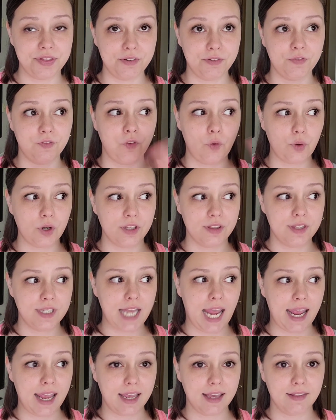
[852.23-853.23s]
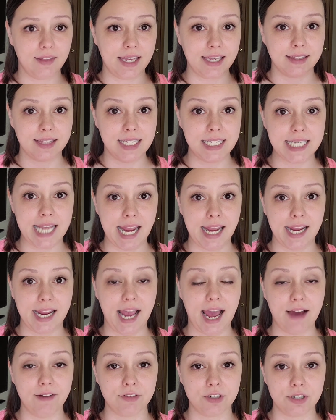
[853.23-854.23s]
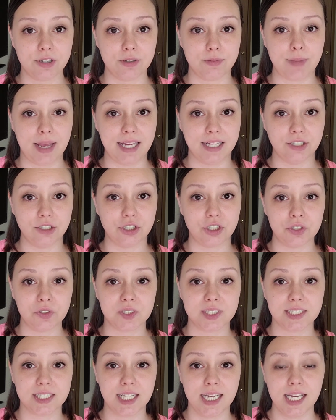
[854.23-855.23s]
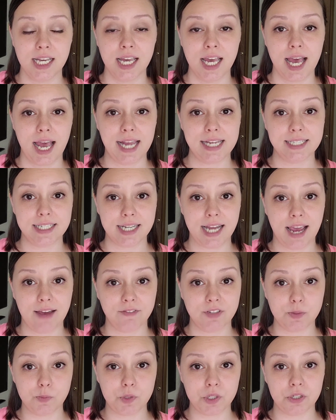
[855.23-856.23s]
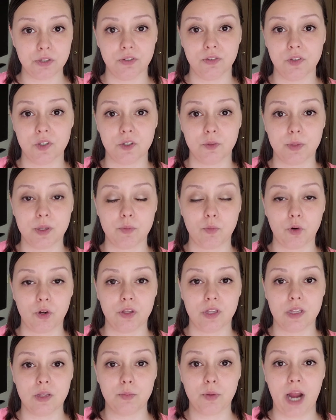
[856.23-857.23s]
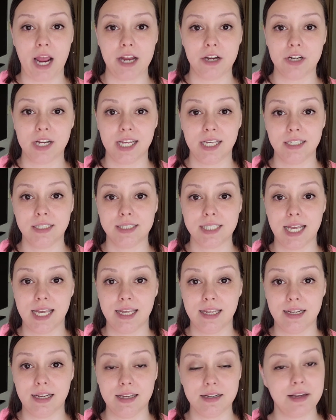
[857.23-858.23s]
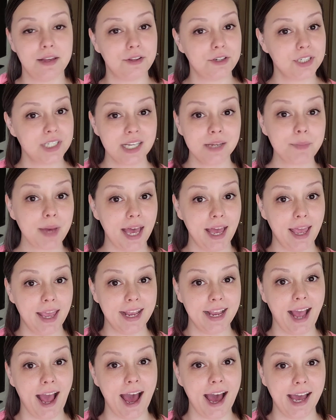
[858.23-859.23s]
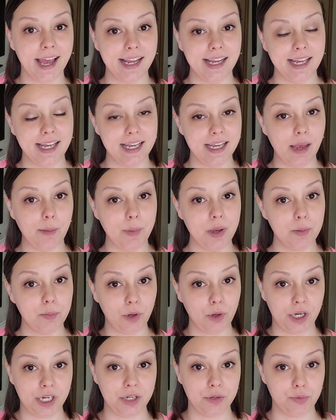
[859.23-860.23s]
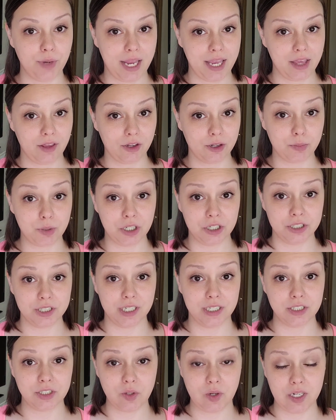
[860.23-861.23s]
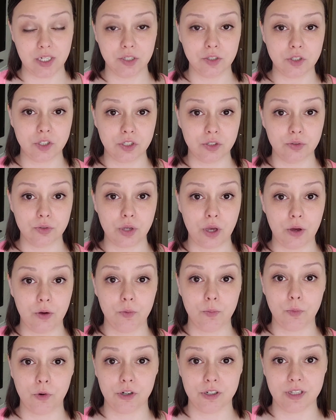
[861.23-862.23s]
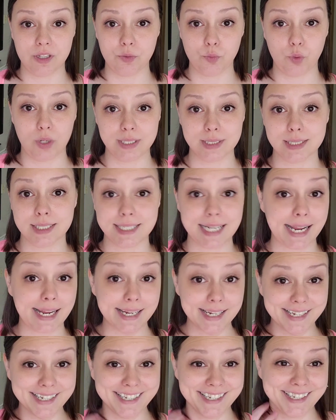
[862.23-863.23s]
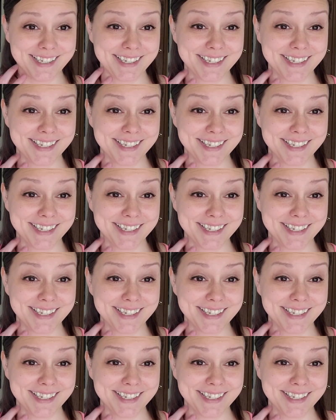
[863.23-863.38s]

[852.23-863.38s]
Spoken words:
the 4th day, like the day after my juice, I did have to poo a little bit more than the prior days. And another TMI, I am a pretty regular person, so I do go more than once a day.